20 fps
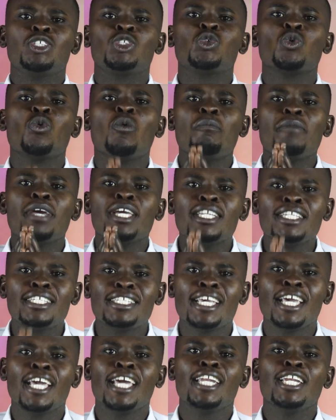to
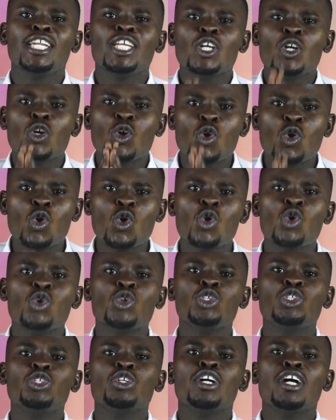maintain
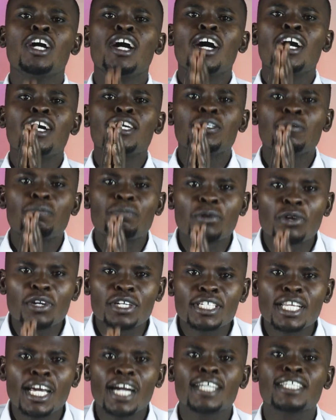good
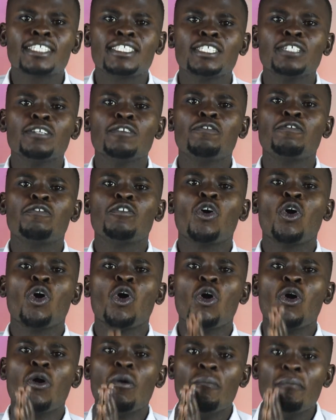reproductive
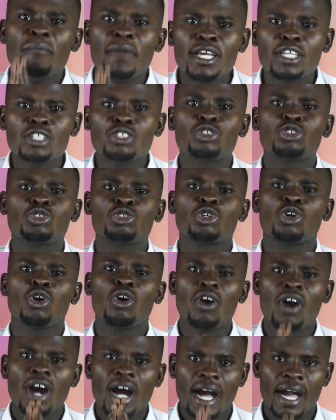or
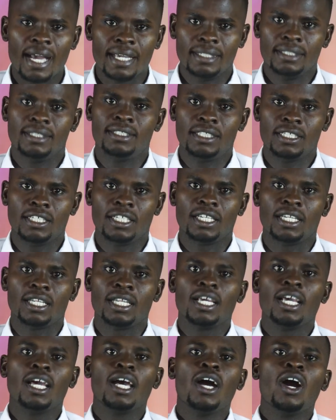menstrual hygiene.
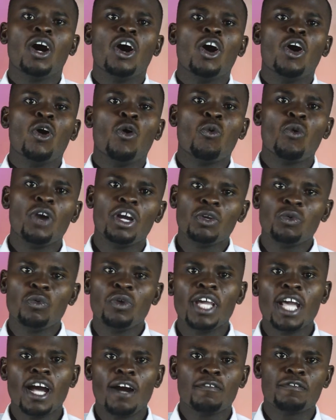When
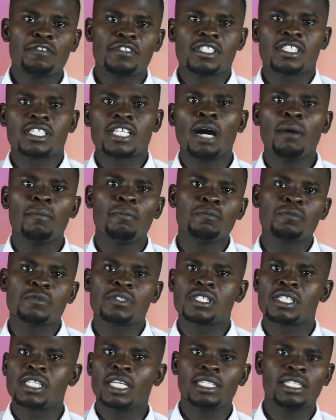we have some
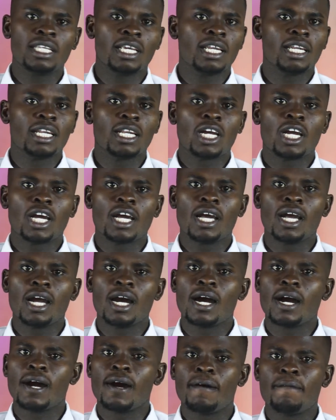certain
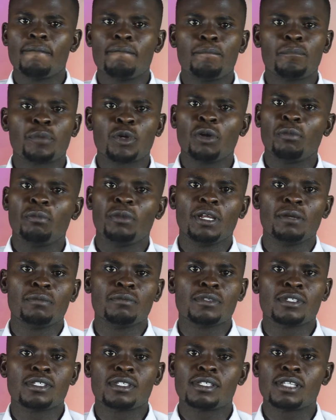
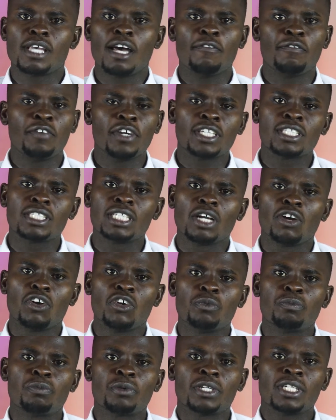problems affecting our
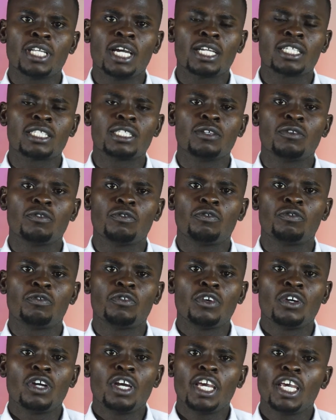reproductive
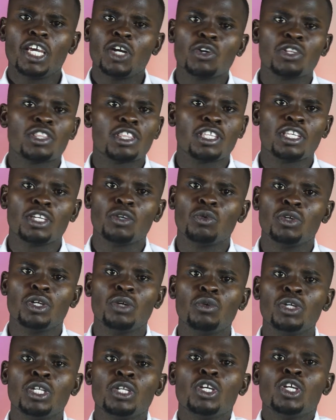health,
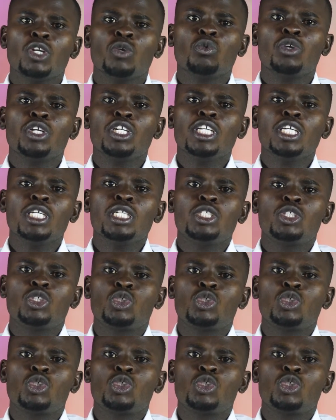we need